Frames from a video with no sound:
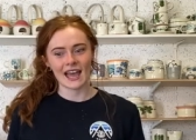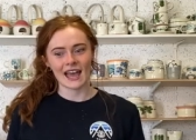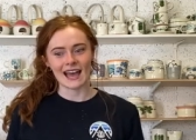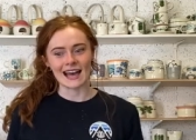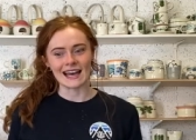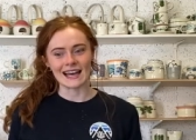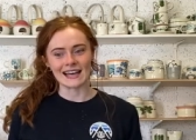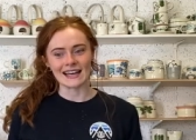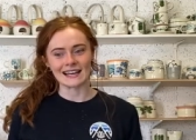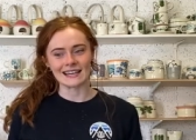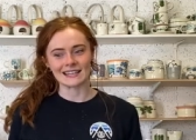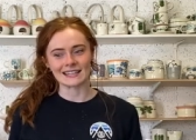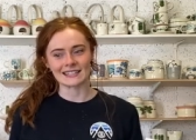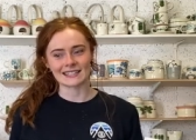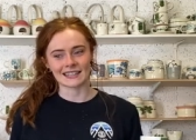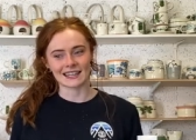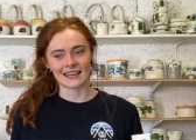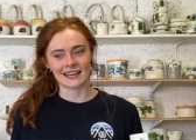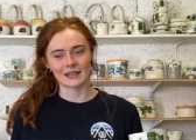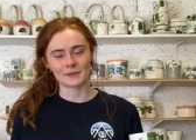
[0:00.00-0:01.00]
and
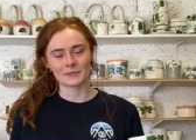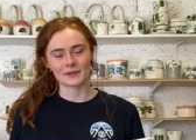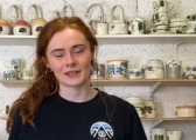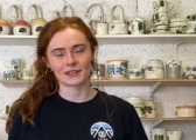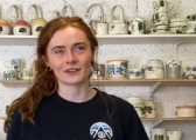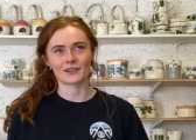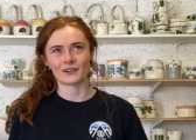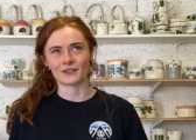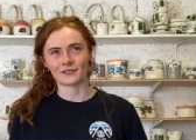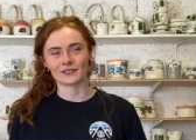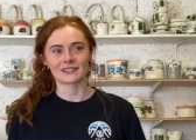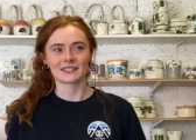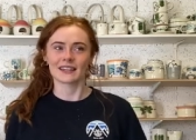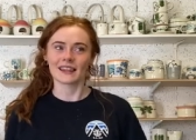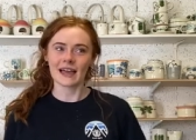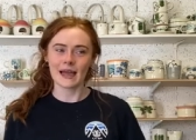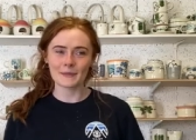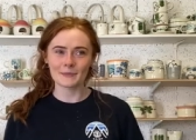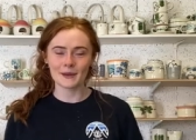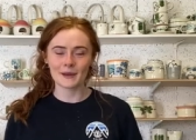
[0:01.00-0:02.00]
I had a bit of a
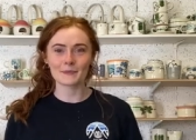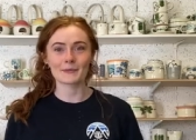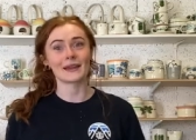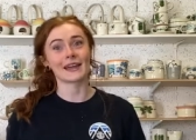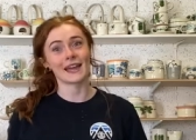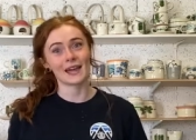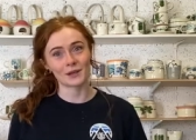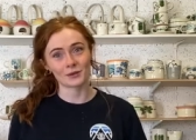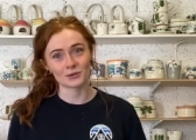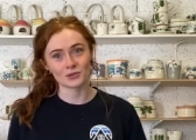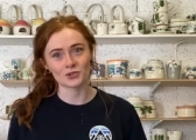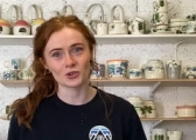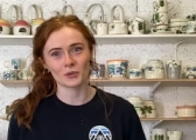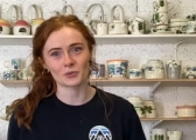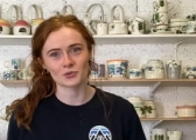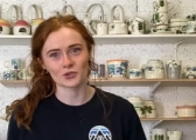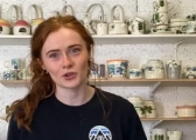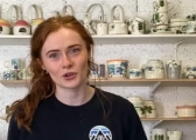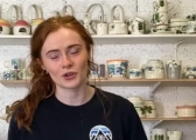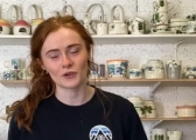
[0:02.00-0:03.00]
dilemma. My head was
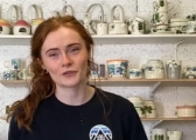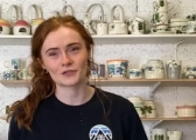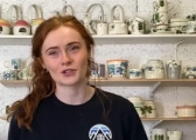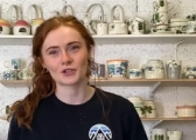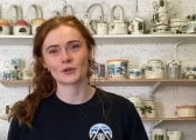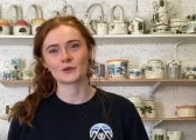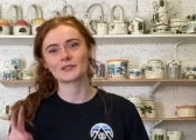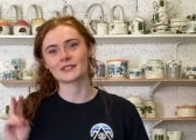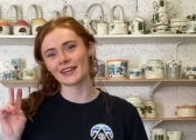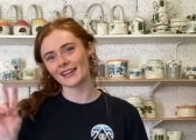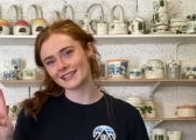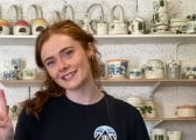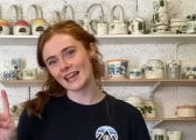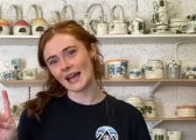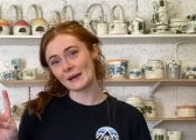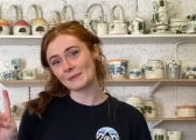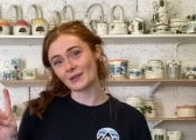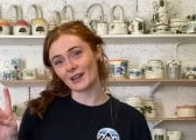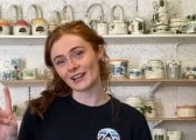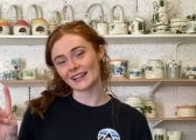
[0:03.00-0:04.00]
chopped off, so second
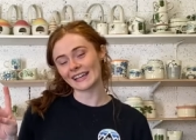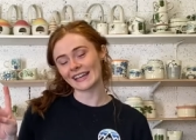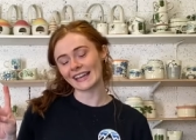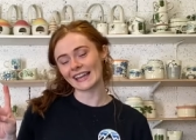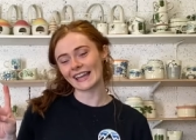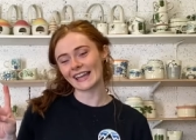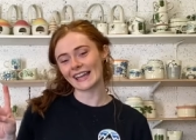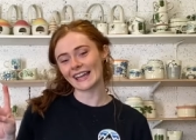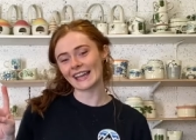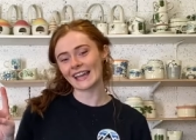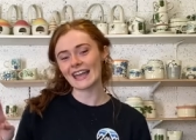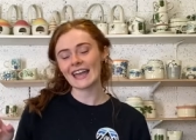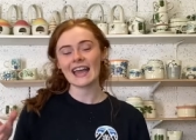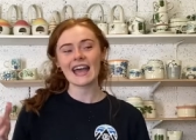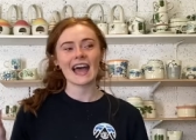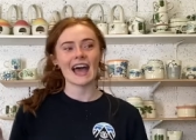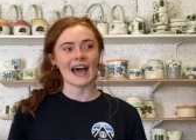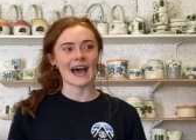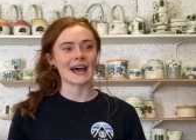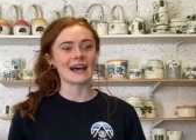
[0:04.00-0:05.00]
time lucky.
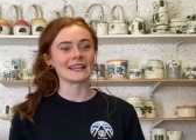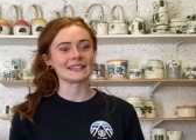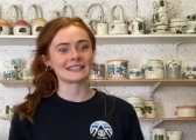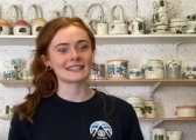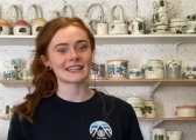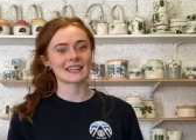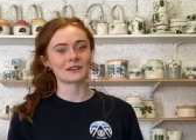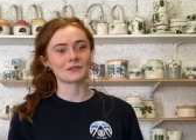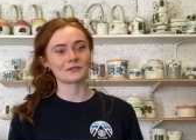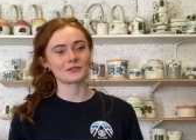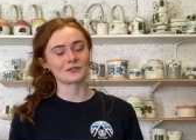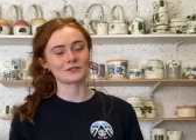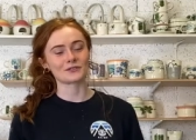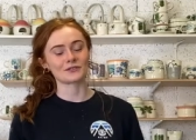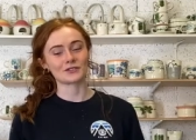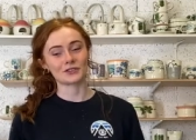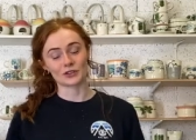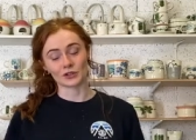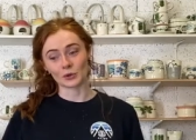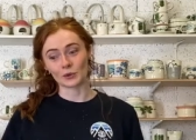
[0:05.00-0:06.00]
Instead of
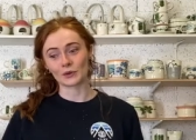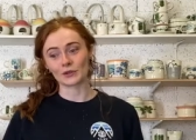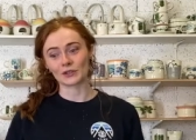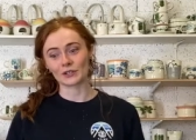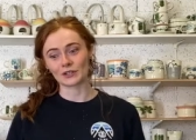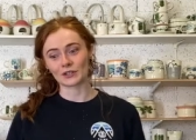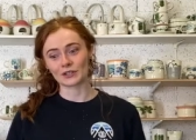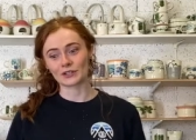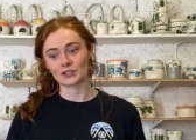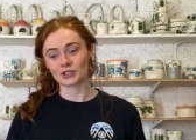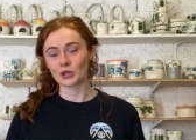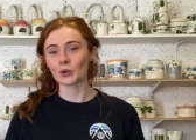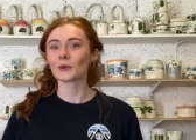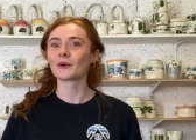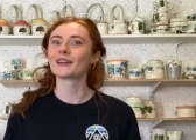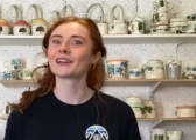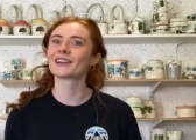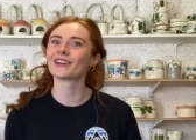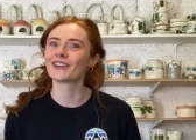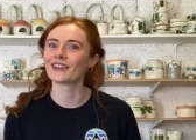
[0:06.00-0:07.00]

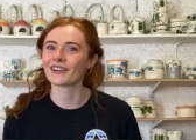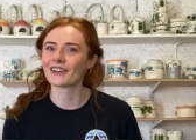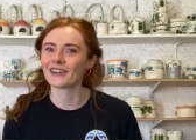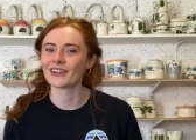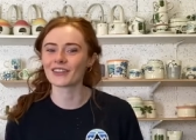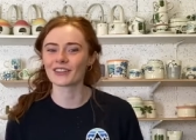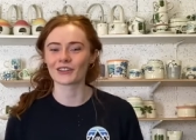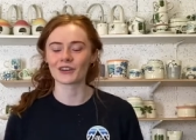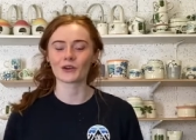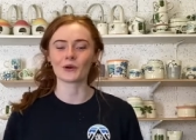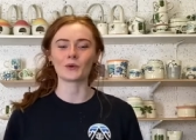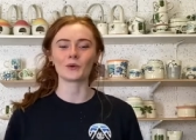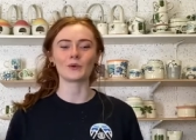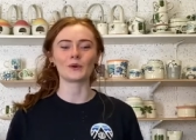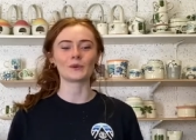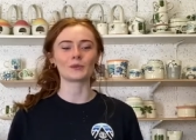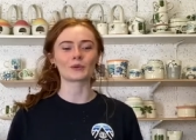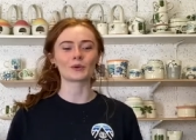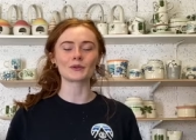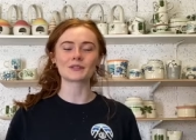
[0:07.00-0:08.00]
showing you the
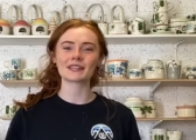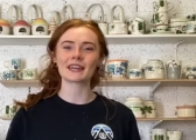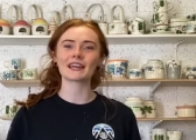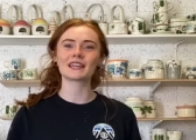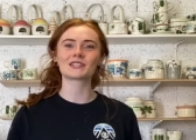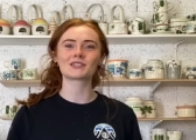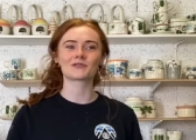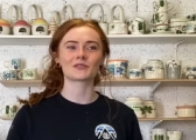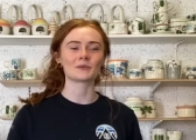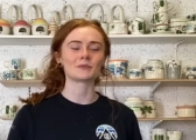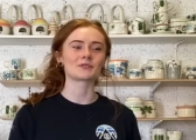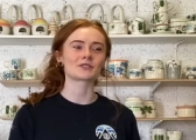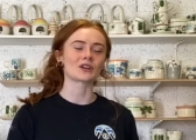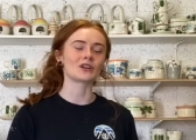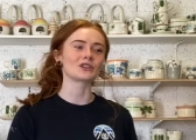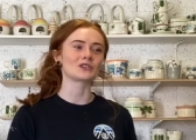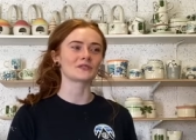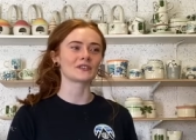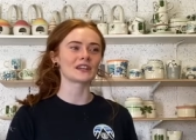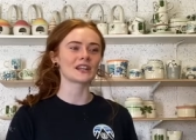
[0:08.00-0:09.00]
whole process from
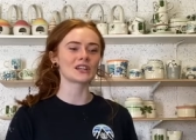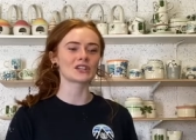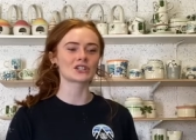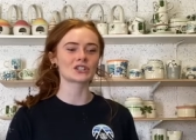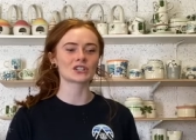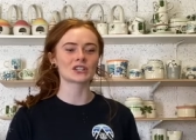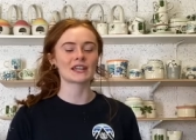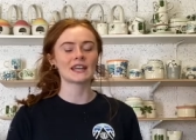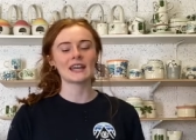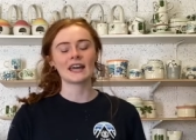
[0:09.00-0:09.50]
start to finish,